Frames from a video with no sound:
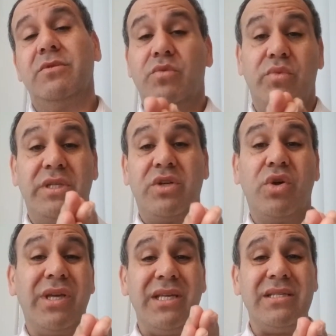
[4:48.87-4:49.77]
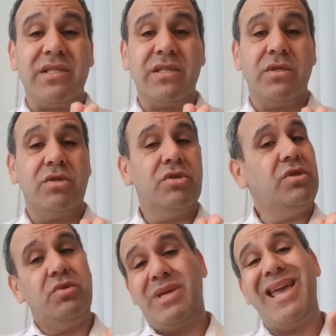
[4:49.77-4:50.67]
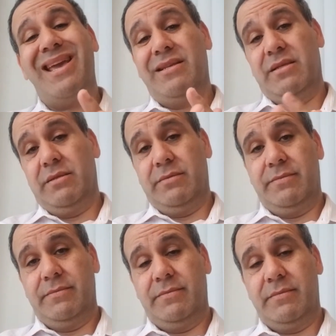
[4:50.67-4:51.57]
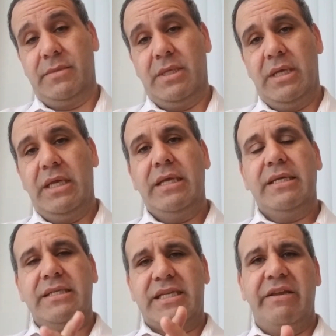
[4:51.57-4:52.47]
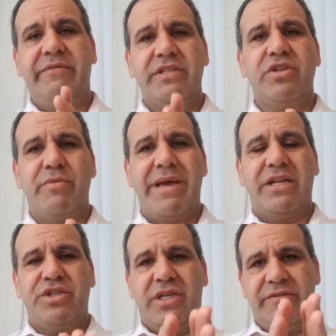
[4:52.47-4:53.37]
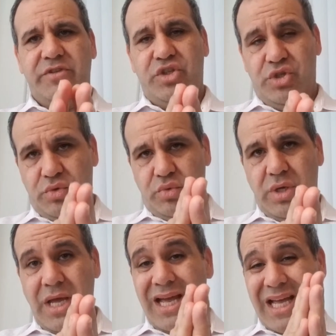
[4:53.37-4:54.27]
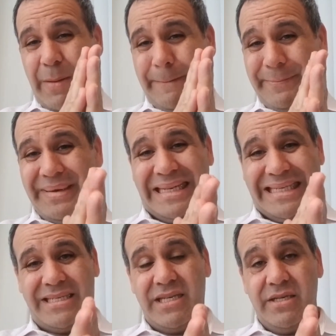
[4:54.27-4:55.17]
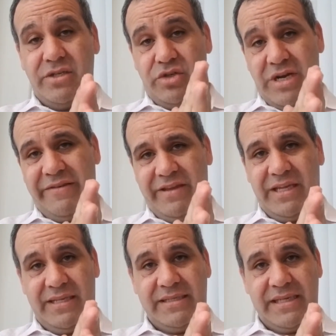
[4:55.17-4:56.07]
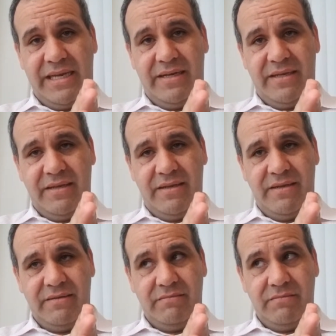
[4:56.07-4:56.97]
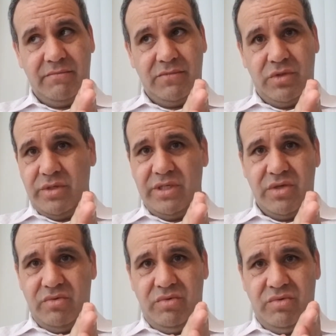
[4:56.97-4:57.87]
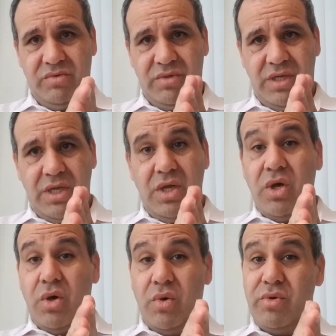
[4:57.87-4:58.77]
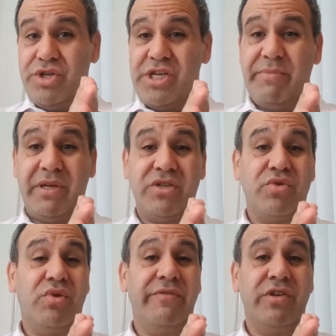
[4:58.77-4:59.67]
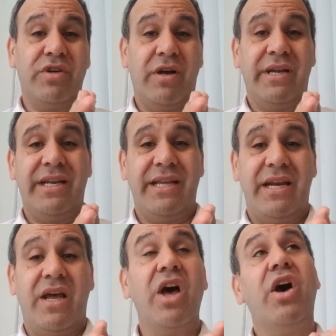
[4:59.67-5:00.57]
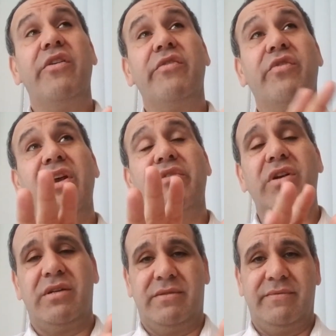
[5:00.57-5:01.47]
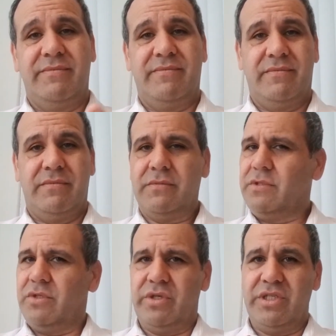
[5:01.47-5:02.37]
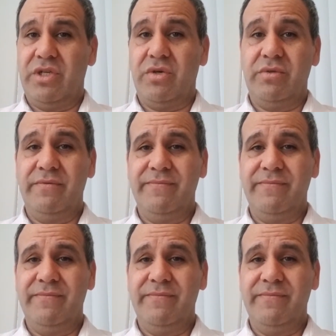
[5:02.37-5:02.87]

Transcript: With cookies, you can't. Site Visitor Match gives you complete traffic insight. Cookies don't. ownership and control of your targeting data forever. Cookies don't.